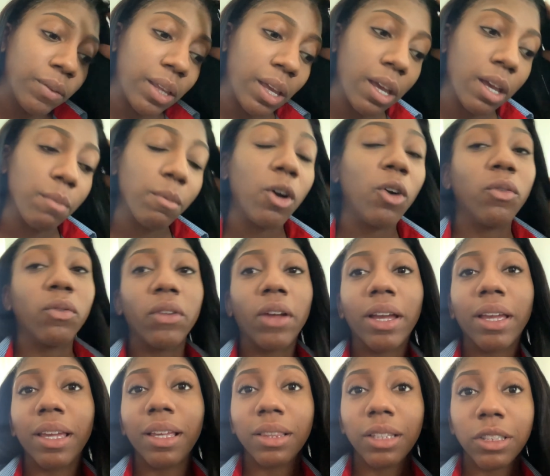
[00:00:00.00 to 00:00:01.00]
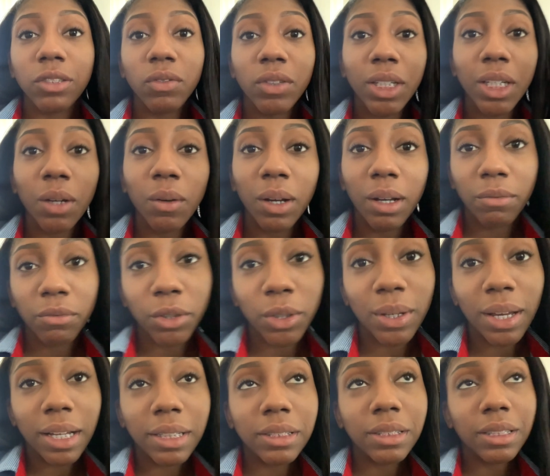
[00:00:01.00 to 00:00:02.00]
Hopefully I can get this video up for you
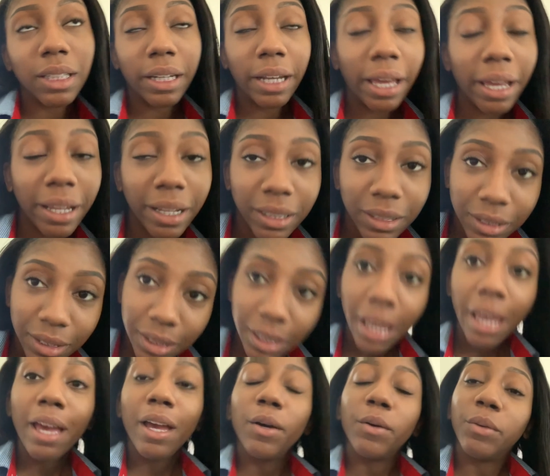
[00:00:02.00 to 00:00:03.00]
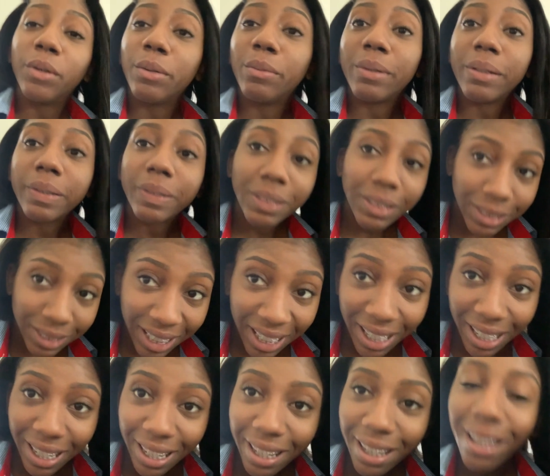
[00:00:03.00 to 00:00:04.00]
guys tonight. We will
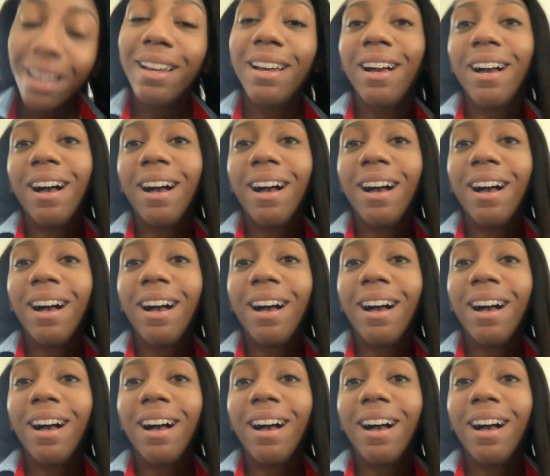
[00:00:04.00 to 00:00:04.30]
see.